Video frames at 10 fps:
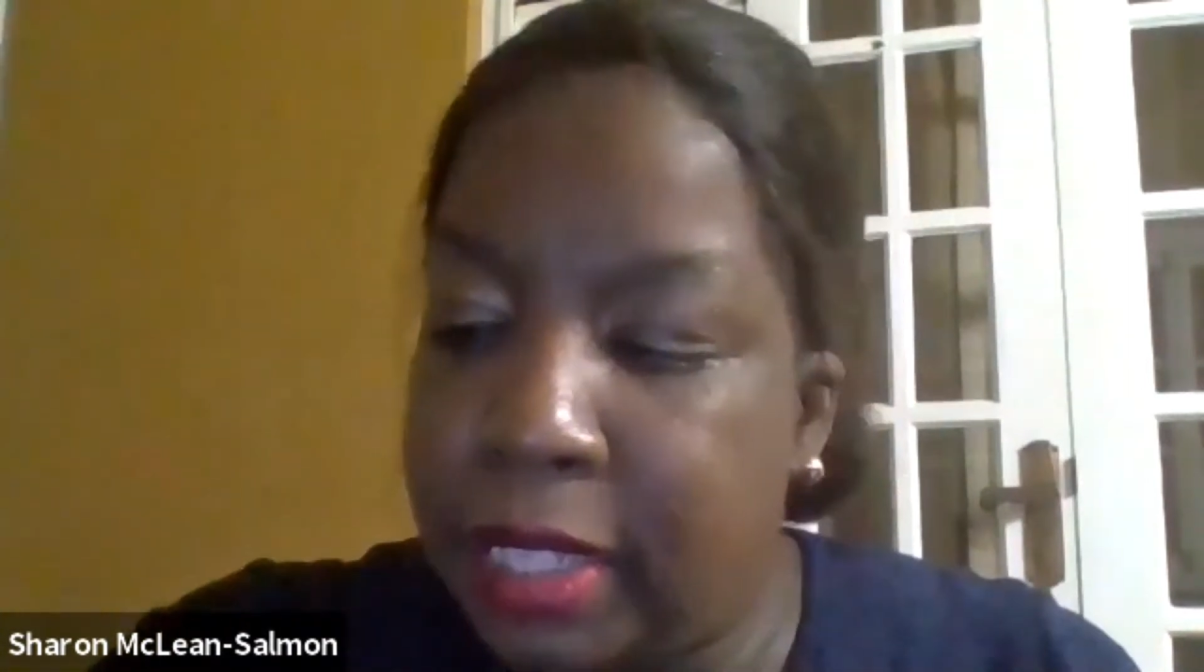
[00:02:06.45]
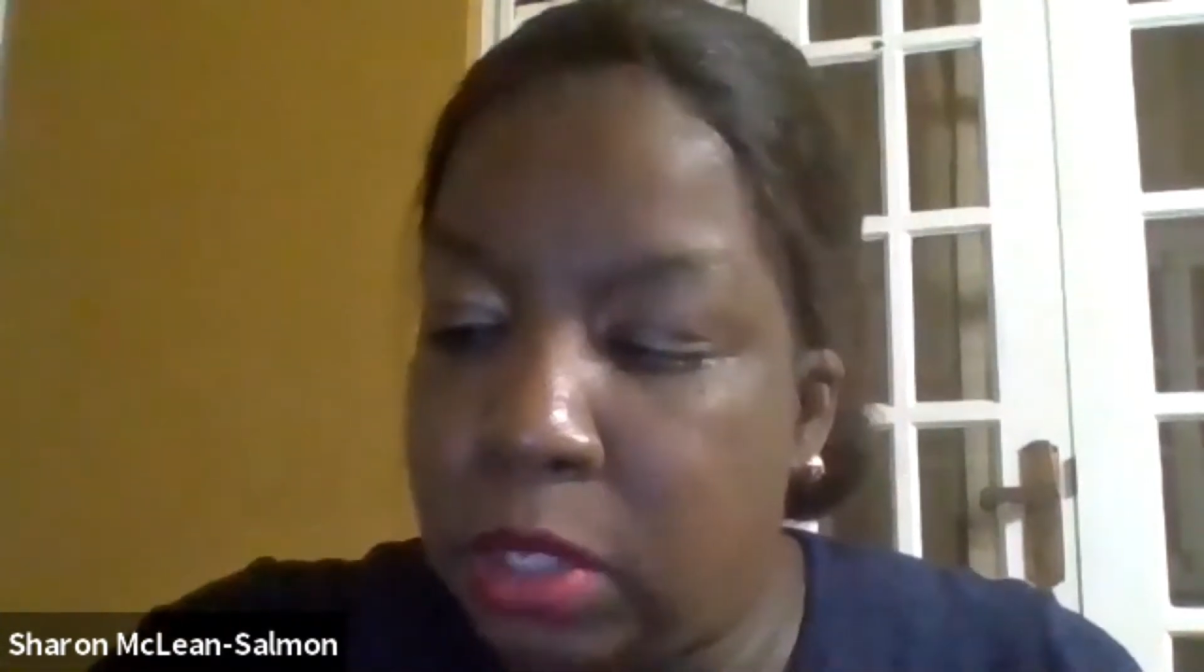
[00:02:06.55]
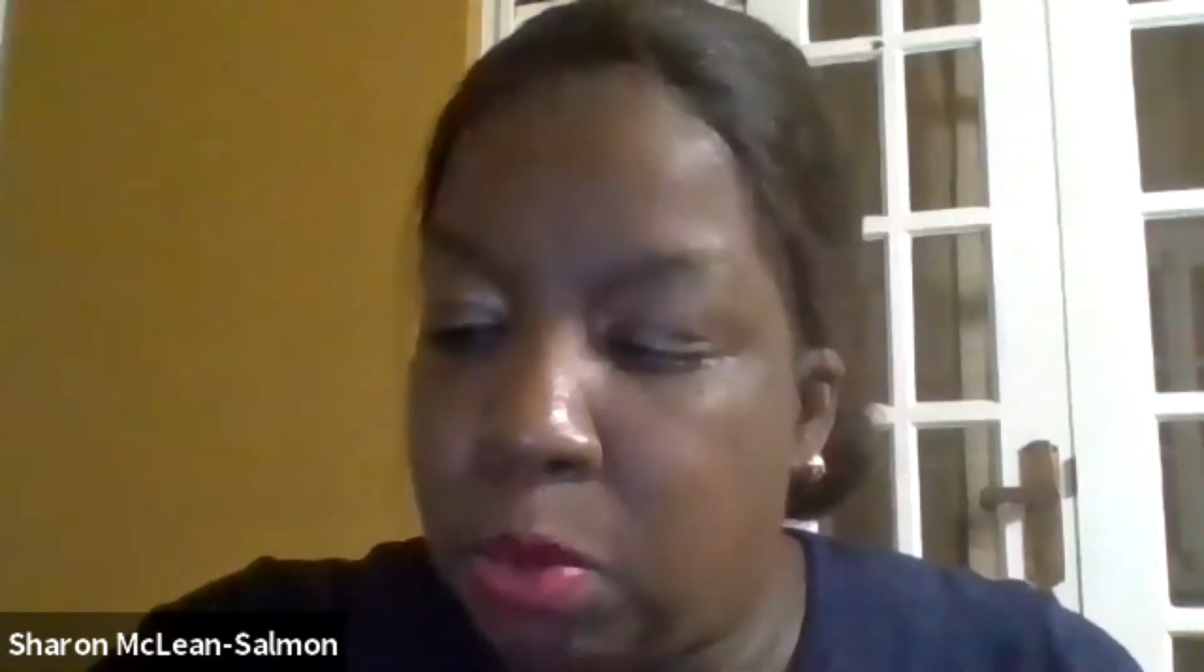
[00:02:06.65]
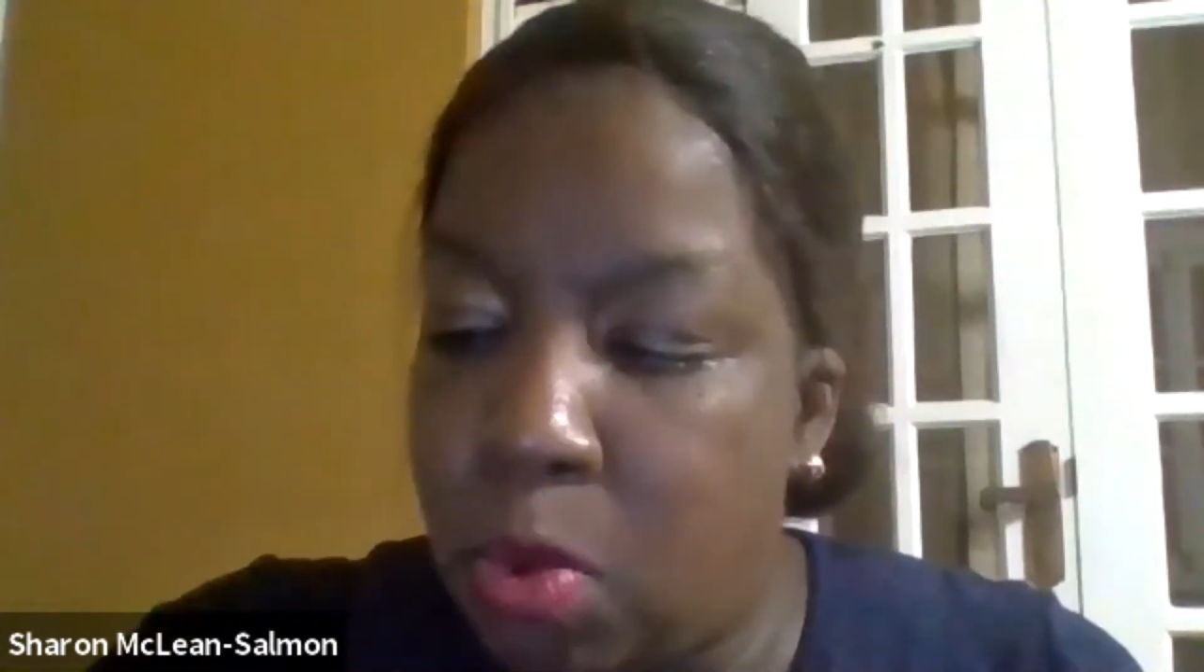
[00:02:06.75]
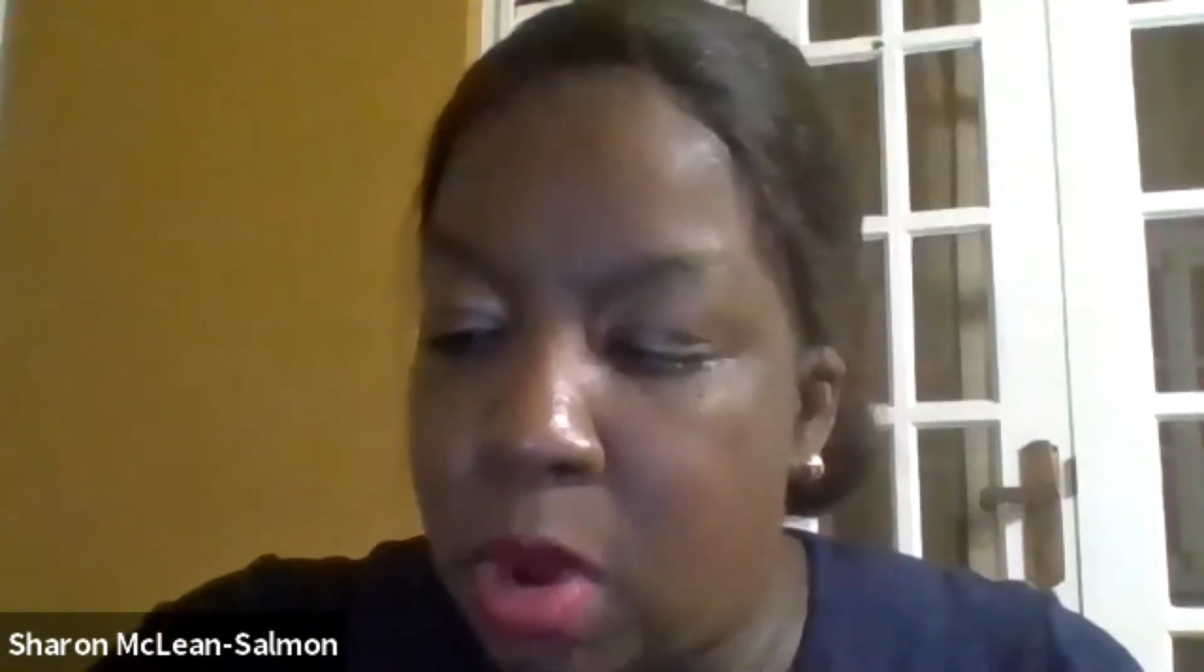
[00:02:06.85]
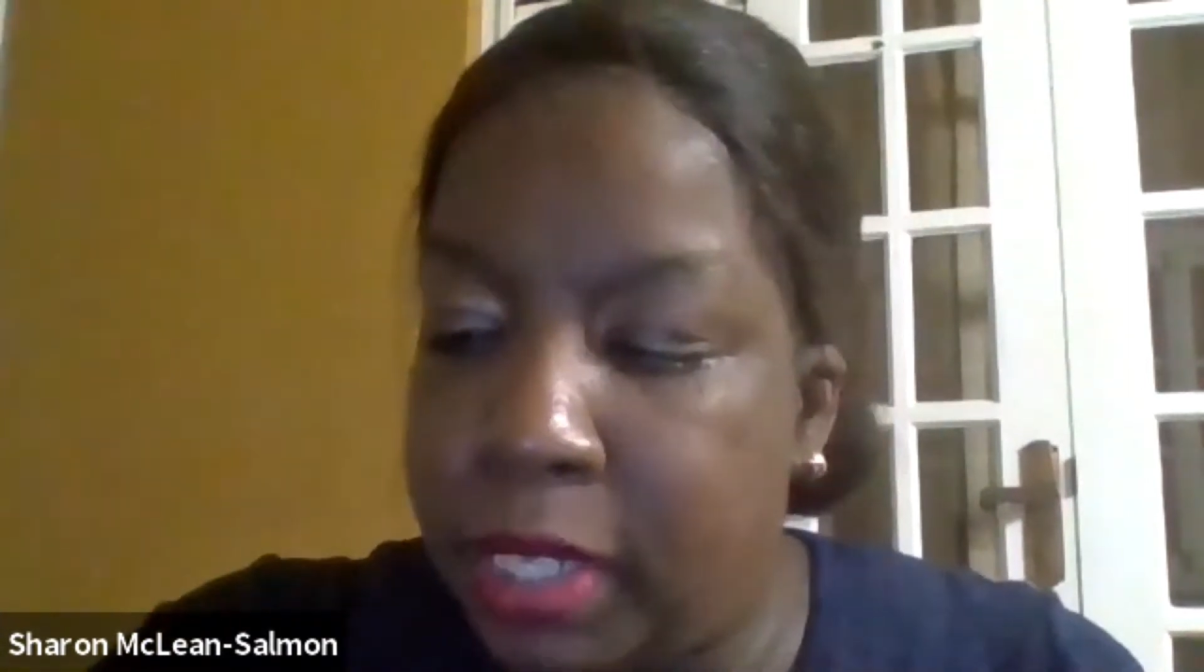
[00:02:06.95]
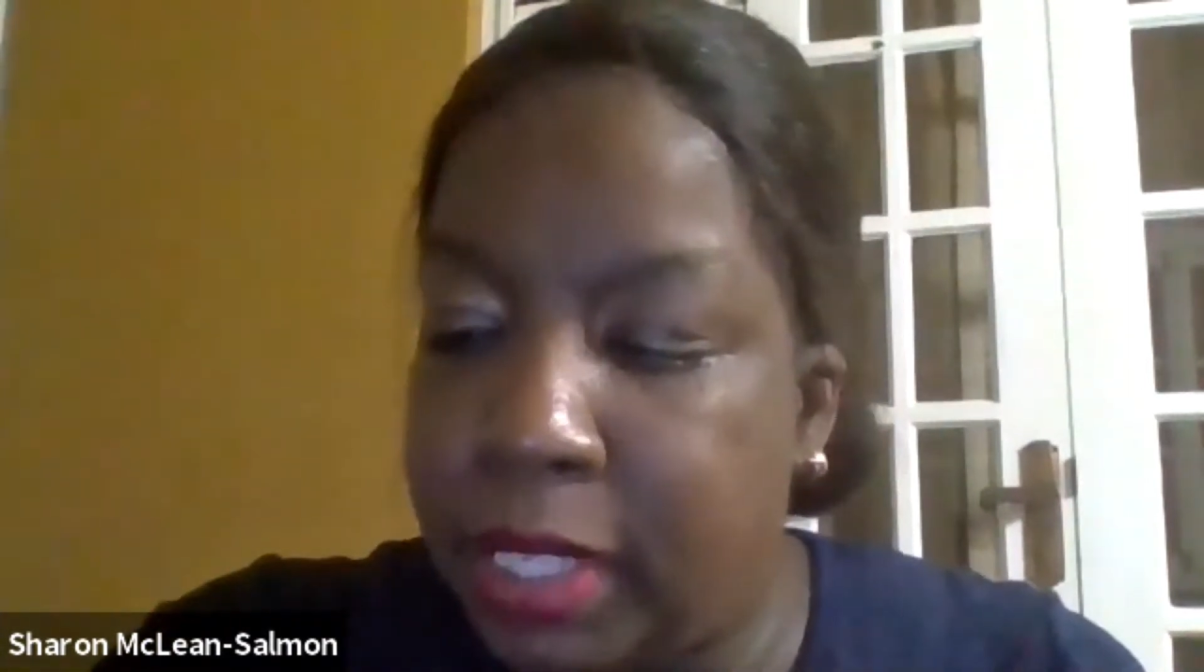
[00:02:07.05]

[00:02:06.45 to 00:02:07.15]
as one